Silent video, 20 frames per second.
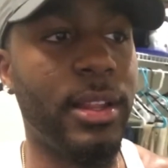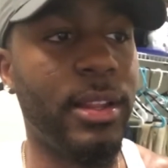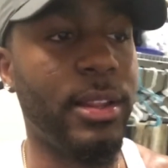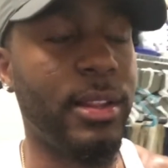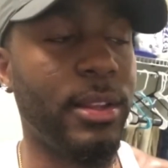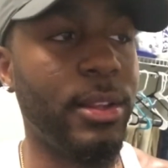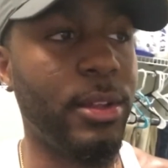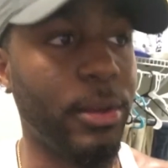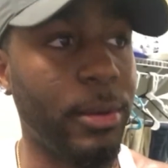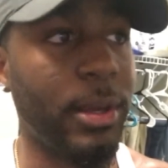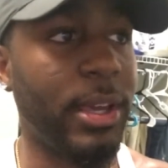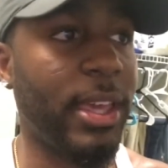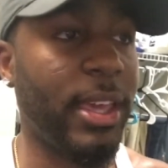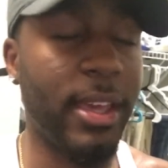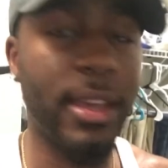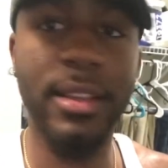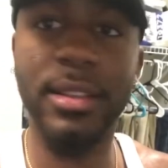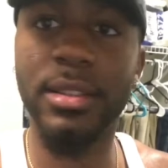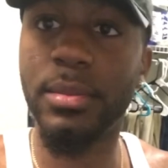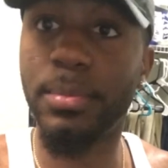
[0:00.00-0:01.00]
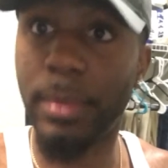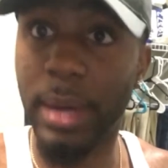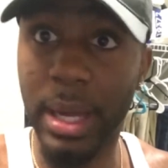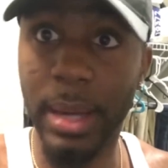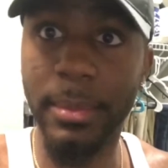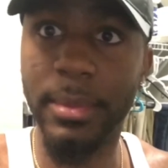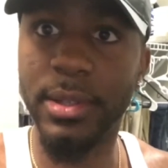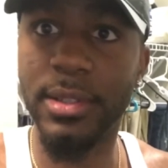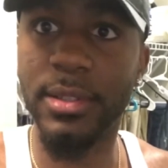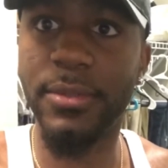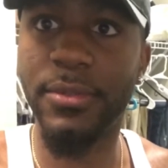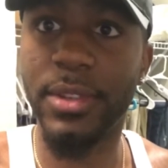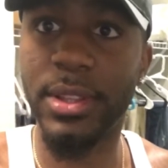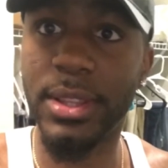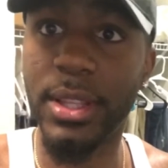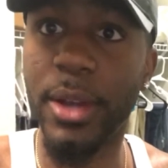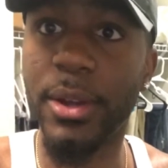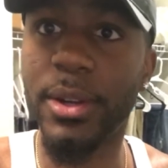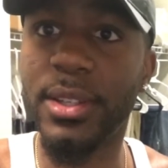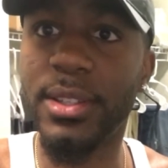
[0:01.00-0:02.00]
little kids' mamas for
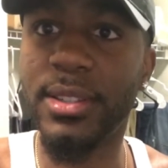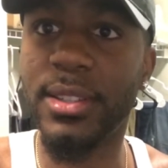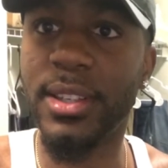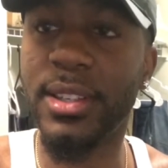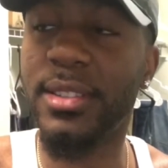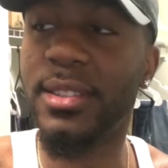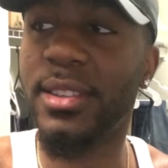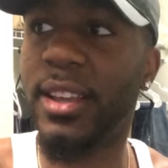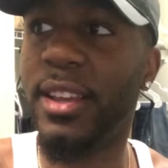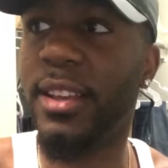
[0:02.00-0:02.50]
30 cents